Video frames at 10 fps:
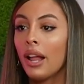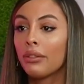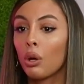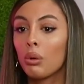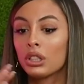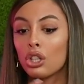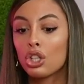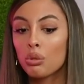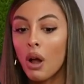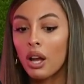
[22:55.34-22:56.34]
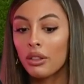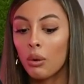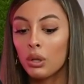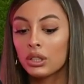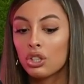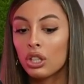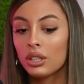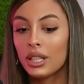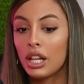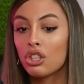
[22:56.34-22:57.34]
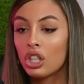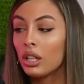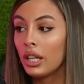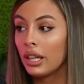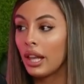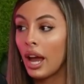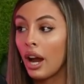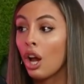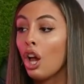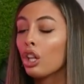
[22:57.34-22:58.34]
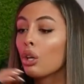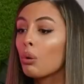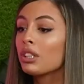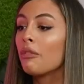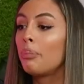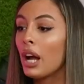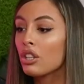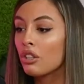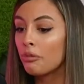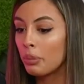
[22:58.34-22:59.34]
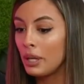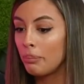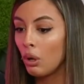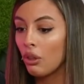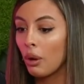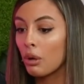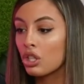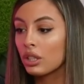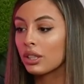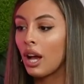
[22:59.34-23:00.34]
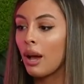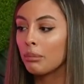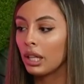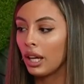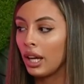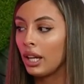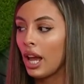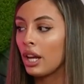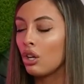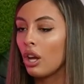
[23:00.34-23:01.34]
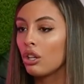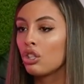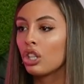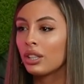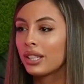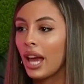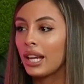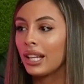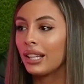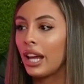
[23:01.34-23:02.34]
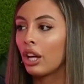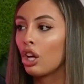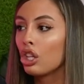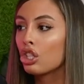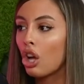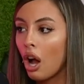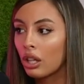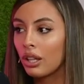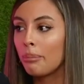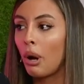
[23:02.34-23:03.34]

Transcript: There was a truck that was just like chilling there. There was a bunch of people that were just coming in and just getting like chocolate